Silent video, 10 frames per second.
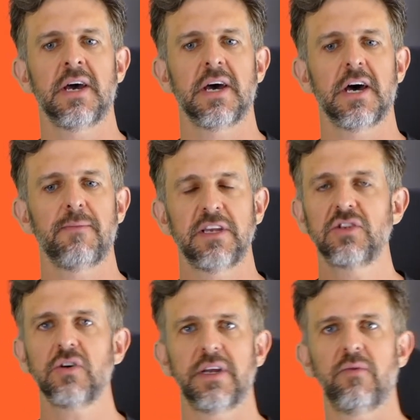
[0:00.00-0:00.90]
it's
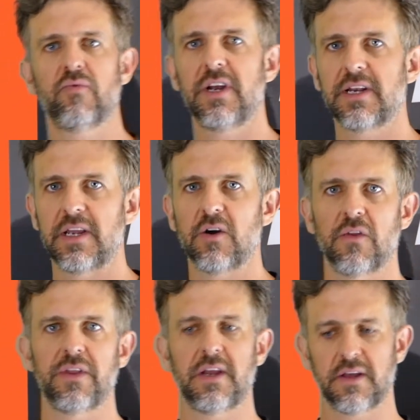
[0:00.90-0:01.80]
not really
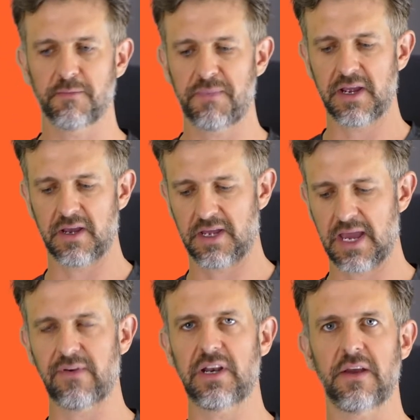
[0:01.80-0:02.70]
on the big
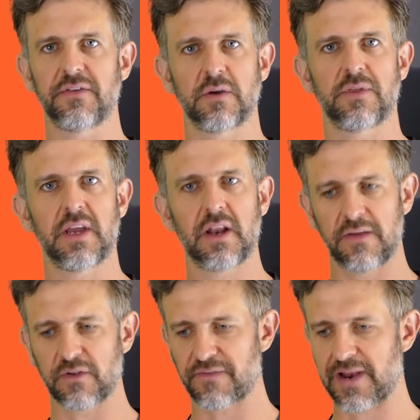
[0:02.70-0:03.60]
heavy lift. So if they're going to
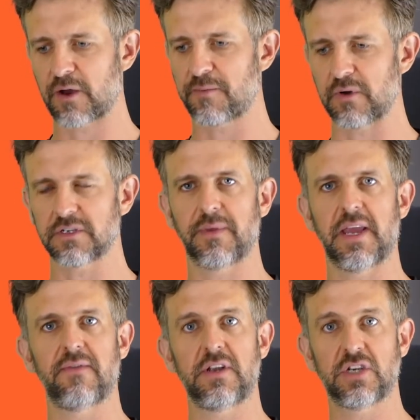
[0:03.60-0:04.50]
lift a flower pot or something
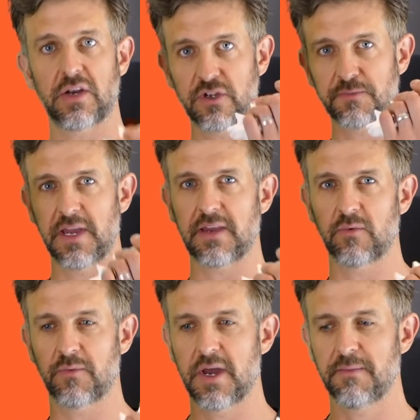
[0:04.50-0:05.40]
heavy, generally
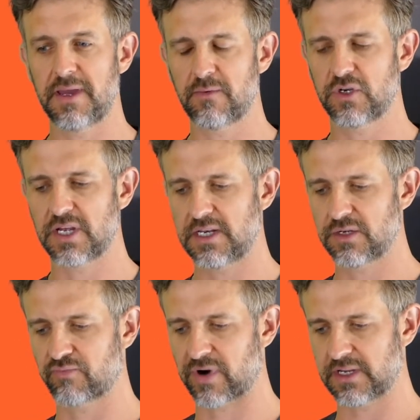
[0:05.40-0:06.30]
speaking, people tend
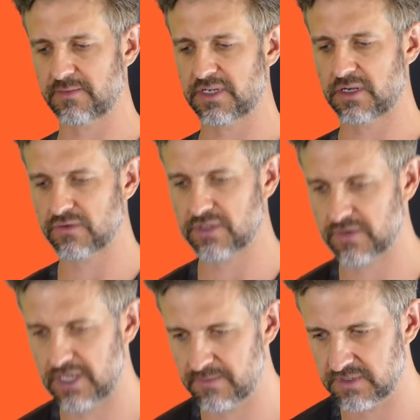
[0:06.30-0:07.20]
to brace themselves. They'll
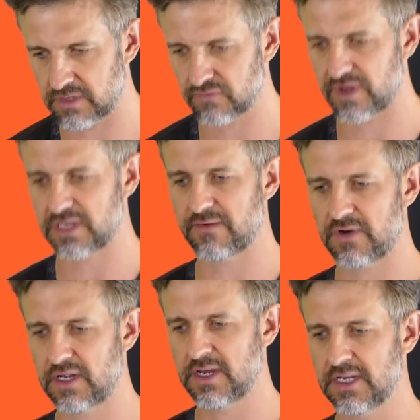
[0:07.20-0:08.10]
keep themselves
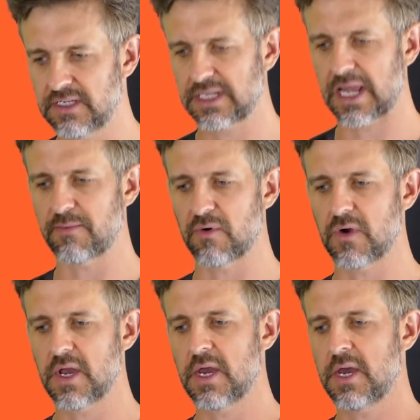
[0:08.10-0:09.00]
relatively
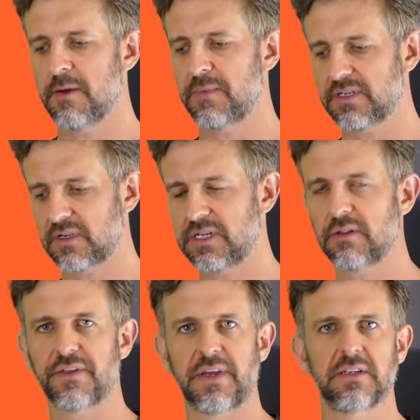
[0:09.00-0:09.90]
stable. But it's those
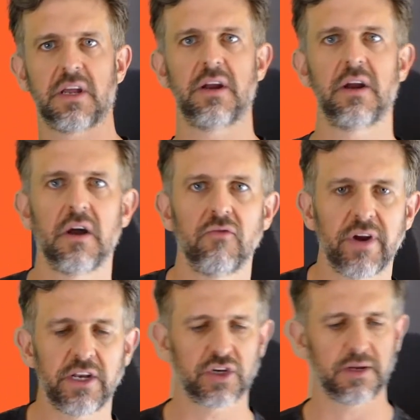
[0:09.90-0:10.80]
little things like
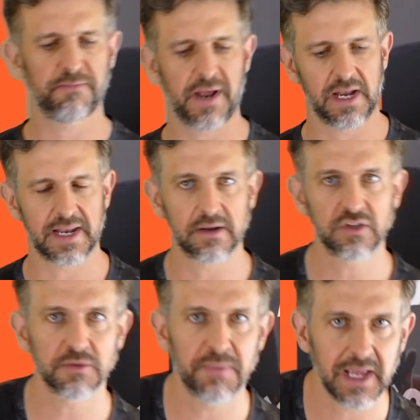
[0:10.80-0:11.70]
reaching, bending down
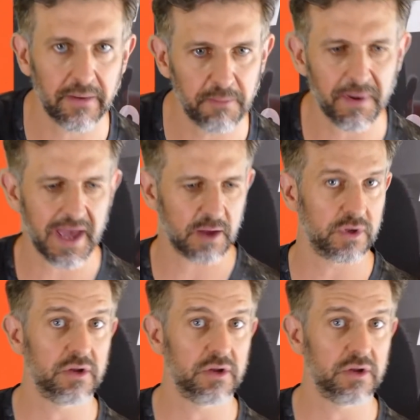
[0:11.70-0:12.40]
just to pick up your bag where you